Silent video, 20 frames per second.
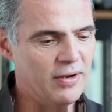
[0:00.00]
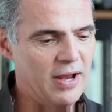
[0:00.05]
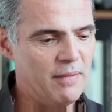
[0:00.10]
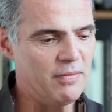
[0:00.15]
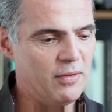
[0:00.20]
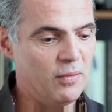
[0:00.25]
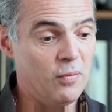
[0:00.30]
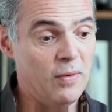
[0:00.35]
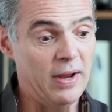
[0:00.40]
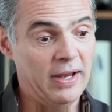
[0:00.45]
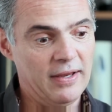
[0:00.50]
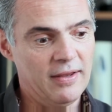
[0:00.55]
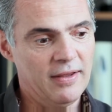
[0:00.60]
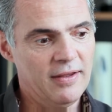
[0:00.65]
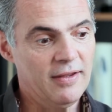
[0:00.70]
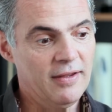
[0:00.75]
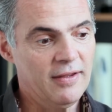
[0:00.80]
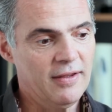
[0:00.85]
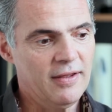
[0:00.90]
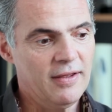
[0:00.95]
or kept them awake
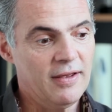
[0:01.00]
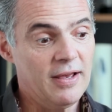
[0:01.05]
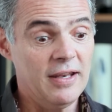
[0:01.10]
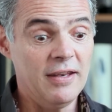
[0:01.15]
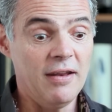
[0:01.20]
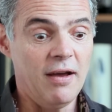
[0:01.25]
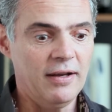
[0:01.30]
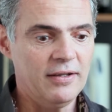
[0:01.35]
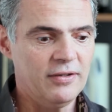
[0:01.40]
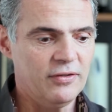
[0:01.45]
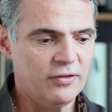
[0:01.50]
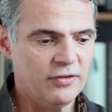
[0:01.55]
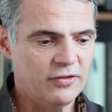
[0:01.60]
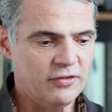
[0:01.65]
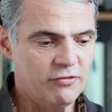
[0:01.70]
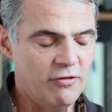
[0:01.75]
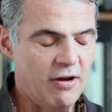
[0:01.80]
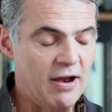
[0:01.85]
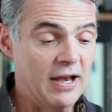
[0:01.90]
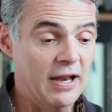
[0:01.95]
a night in
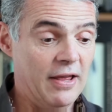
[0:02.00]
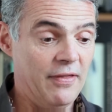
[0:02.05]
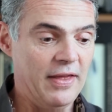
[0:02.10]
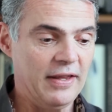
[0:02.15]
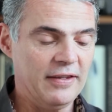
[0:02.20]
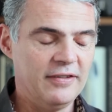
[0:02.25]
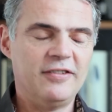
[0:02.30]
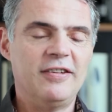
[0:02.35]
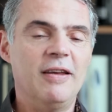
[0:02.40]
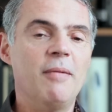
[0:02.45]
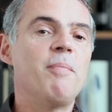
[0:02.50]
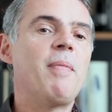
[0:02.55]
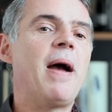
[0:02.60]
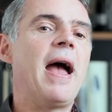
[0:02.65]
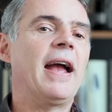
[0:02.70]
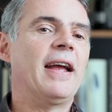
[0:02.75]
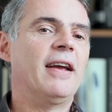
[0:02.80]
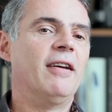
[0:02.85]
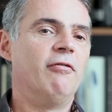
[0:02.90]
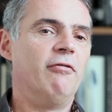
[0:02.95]
australia and they'd sit
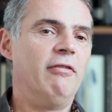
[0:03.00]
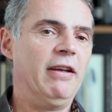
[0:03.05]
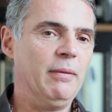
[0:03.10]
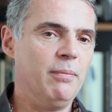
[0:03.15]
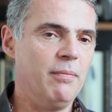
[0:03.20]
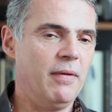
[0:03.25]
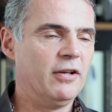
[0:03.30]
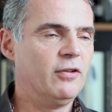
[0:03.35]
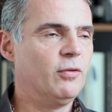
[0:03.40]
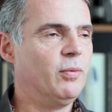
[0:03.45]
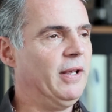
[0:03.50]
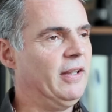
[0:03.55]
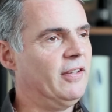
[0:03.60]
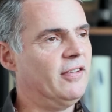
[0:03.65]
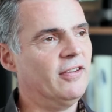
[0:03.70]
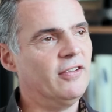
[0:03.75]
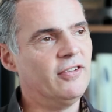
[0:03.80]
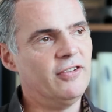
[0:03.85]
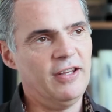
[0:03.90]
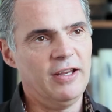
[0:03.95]
back and read my
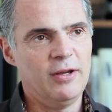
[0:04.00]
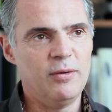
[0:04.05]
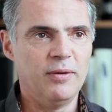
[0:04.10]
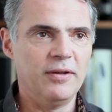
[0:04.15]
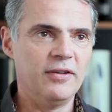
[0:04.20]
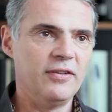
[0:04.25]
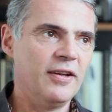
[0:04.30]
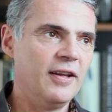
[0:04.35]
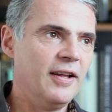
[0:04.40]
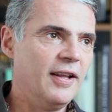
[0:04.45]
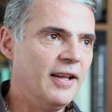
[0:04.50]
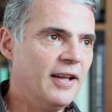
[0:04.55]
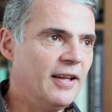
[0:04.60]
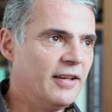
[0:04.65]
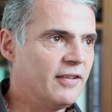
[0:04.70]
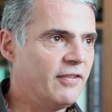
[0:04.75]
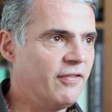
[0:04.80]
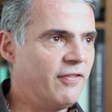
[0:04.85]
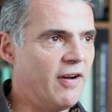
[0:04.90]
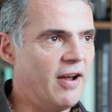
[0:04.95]
tweets in sequence
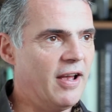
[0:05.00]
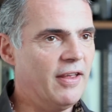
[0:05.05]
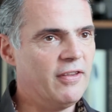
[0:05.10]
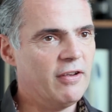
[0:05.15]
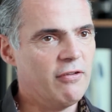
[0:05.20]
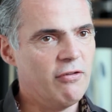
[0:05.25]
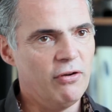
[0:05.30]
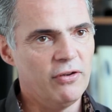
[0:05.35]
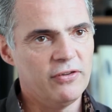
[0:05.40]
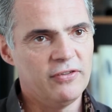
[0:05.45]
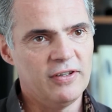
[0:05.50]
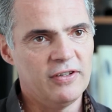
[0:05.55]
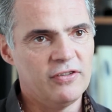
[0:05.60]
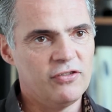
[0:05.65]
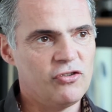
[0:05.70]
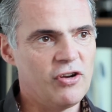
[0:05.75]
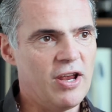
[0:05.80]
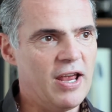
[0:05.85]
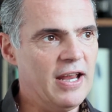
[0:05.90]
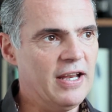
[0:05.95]
to find the cross
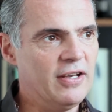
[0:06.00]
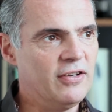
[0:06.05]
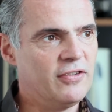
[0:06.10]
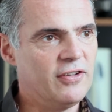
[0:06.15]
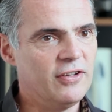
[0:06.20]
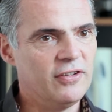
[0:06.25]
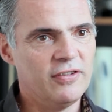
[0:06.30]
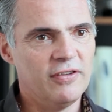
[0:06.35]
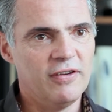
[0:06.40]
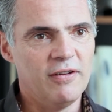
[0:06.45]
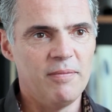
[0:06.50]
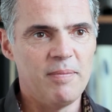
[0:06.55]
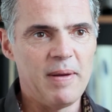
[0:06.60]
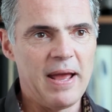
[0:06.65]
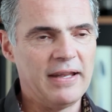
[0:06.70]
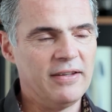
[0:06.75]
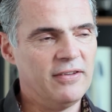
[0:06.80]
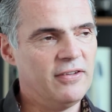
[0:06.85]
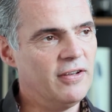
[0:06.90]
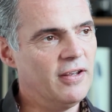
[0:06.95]
exchange, the sort of
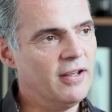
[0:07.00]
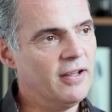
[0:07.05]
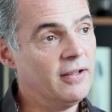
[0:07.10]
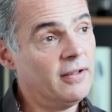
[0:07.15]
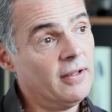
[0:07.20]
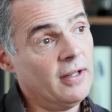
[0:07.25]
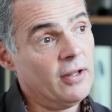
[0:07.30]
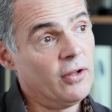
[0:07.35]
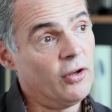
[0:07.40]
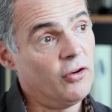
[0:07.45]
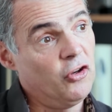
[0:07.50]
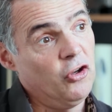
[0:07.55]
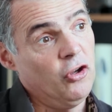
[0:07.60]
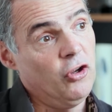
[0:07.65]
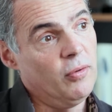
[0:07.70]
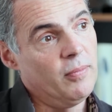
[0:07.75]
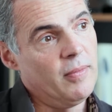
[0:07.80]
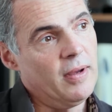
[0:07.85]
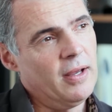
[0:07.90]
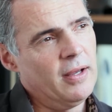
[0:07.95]
banter, a lot of
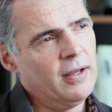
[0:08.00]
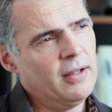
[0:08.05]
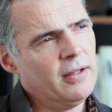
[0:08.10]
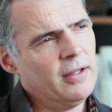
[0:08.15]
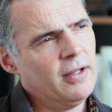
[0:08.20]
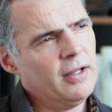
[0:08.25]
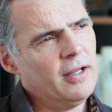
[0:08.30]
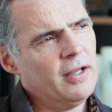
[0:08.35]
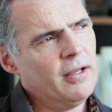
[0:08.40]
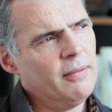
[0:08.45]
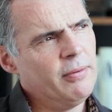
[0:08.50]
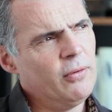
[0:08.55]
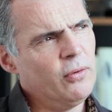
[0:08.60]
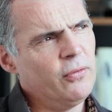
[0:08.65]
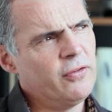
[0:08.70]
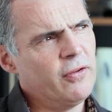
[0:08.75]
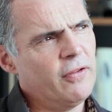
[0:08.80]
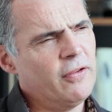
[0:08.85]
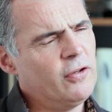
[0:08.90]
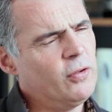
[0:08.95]
humour, but
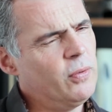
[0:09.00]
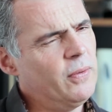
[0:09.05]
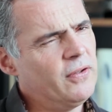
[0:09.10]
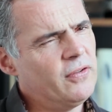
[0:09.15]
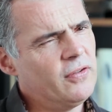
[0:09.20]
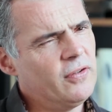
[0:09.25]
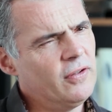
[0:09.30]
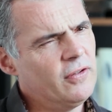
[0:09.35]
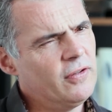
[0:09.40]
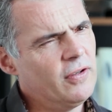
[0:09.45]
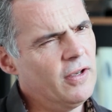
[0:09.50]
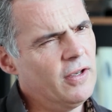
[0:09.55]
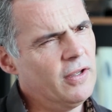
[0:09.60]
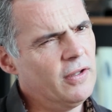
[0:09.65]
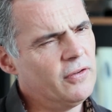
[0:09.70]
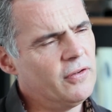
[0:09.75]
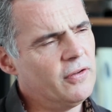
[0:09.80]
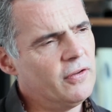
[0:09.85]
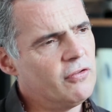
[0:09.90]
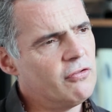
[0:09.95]
also the twists and
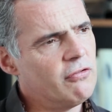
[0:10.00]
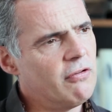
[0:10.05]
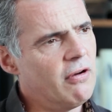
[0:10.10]
turns of the